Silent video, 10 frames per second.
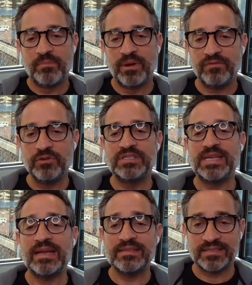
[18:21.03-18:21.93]
but if you
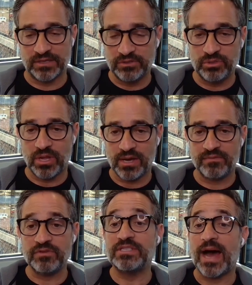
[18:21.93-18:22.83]
stand still too
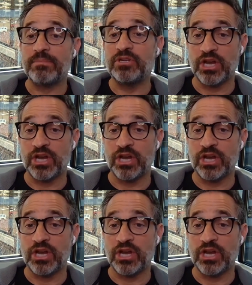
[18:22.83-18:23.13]
long, if you stop